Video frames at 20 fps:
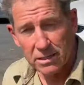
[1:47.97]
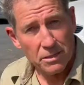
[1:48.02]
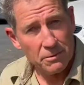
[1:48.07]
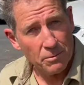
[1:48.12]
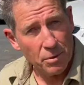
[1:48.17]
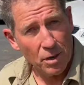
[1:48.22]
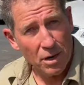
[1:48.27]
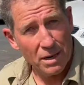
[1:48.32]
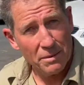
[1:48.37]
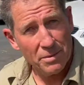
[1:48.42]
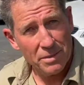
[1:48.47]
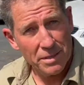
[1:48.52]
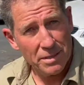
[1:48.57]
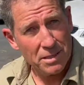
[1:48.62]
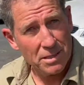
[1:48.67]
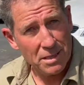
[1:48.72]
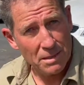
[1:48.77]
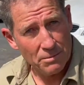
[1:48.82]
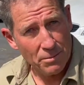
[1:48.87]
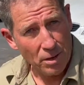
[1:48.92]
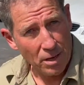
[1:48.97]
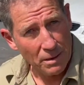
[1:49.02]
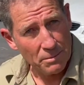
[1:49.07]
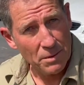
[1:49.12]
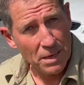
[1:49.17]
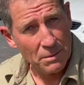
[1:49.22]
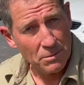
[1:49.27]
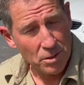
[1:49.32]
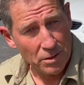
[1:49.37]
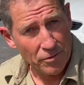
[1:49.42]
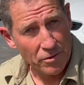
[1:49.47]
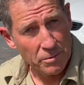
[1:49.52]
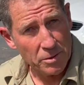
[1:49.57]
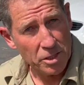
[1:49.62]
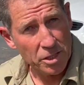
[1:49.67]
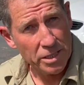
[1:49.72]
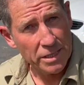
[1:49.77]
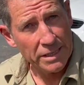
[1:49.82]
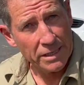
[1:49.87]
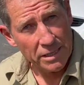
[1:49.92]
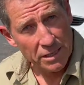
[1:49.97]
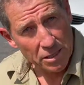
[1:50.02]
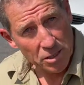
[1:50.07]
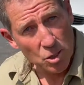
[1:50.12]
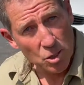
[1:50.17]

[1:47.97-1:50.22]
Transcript: of pipe and some pipe comes off the machine and it's